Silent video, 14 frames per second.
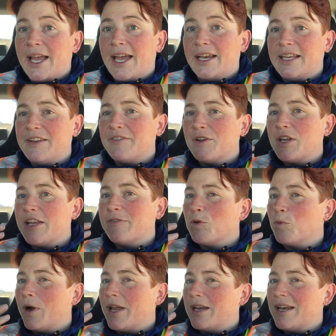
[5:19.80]
And
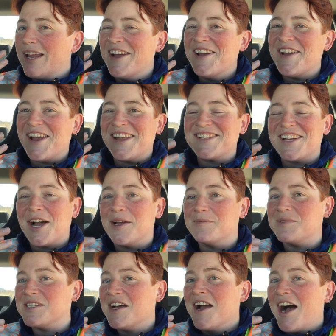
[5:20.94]
even when at
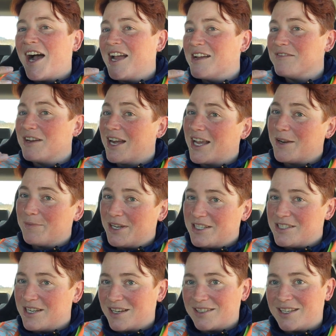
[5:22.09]
times I have not had my
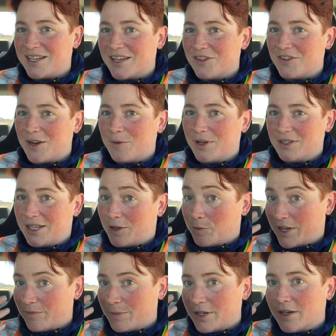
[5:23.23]
shit together that well, like
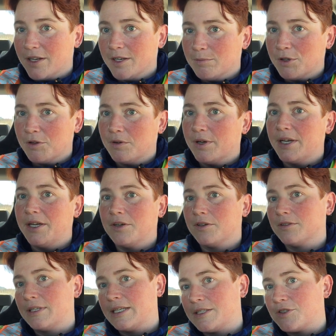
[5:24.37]
when I've been unemployed
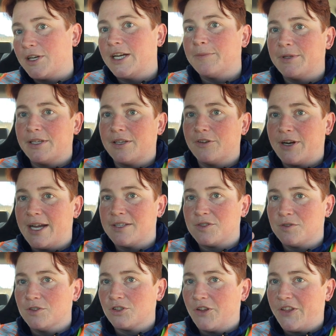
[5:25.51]
or like scrambling in grad
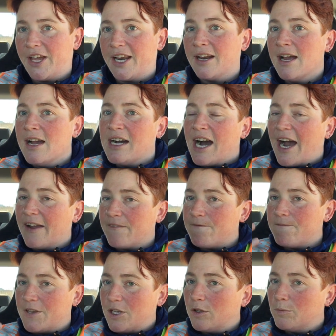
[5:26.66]
school or all that, I
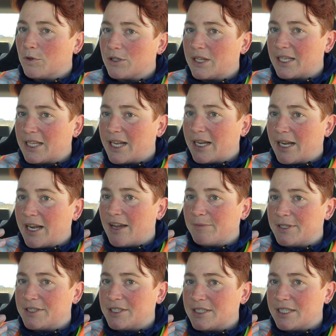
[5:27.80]
feel more like I have
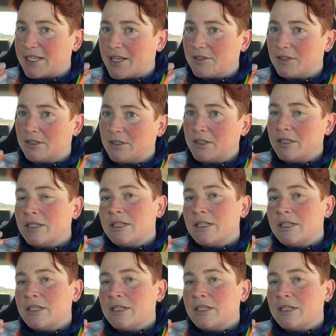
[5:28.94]
my shit together.